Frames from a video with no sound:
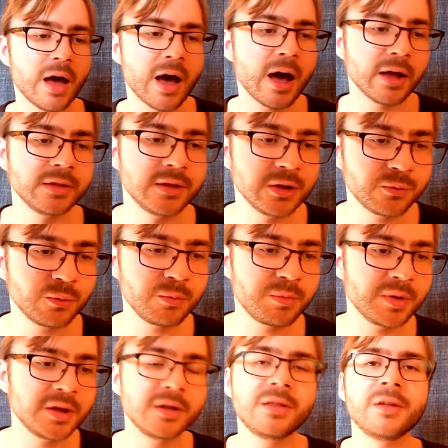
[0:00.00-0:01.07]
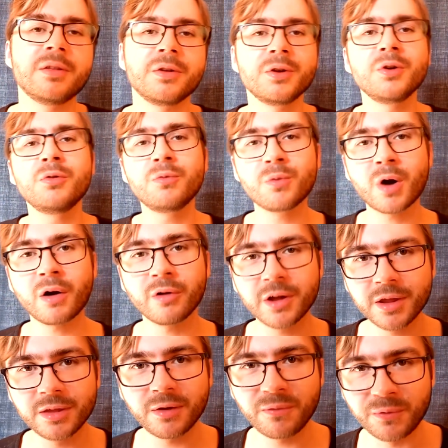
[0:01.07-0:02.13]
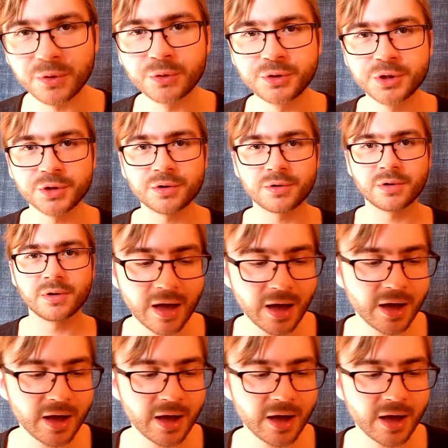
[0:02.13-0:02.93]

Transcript: and it would be that you are in the future